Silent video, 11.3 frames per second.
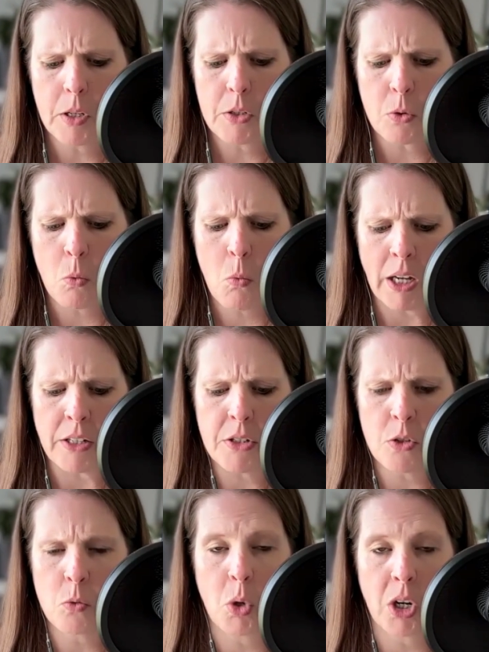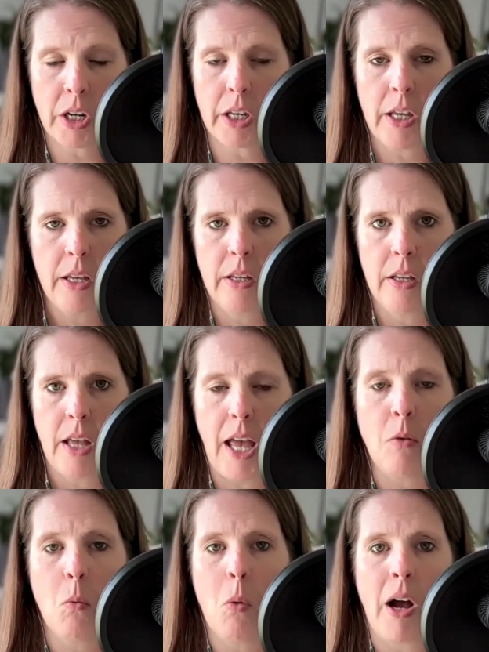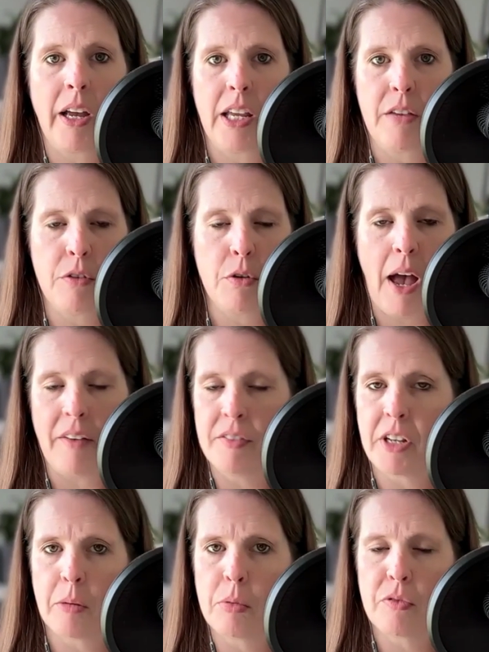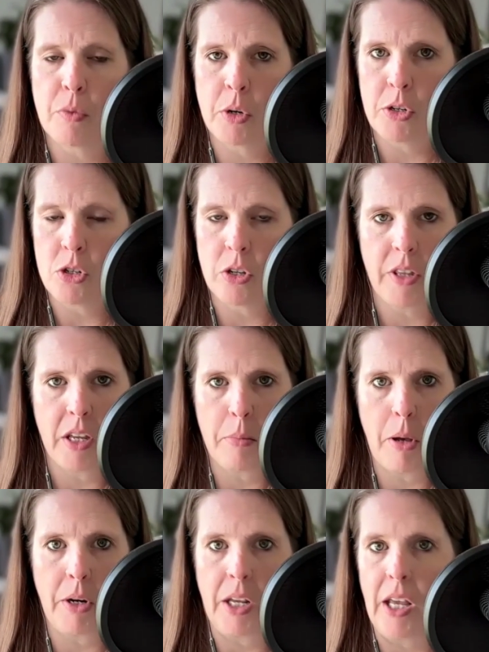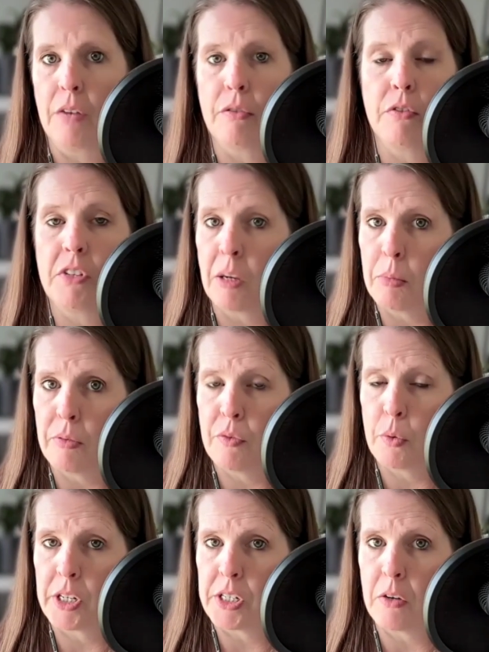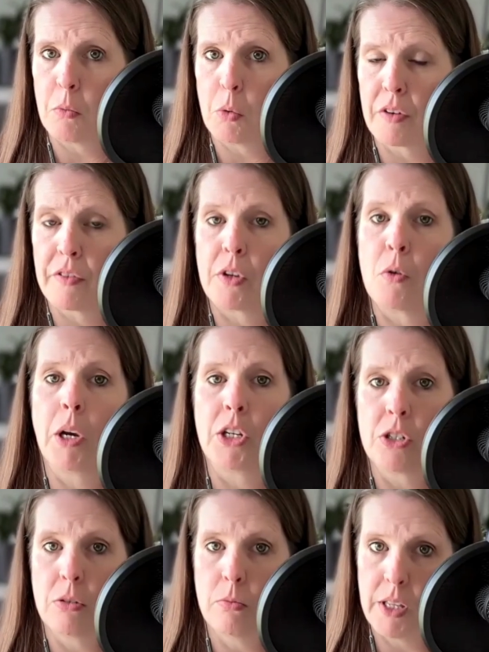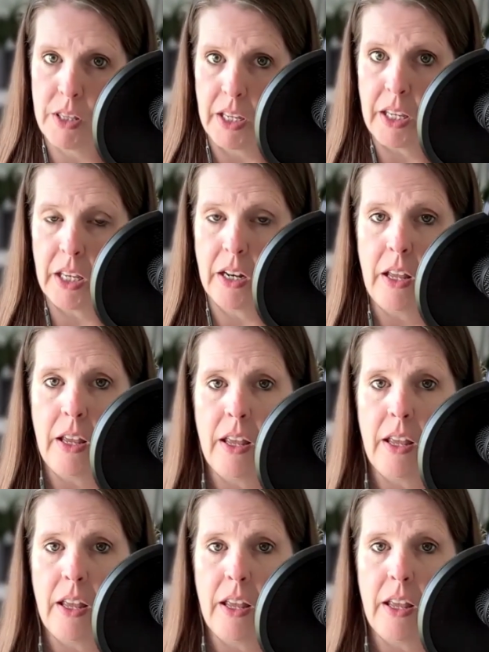So why does this work? And why, if you haven't done it before, you should think about it. And if you've done it before and it didn't work for you, why you should rethink it.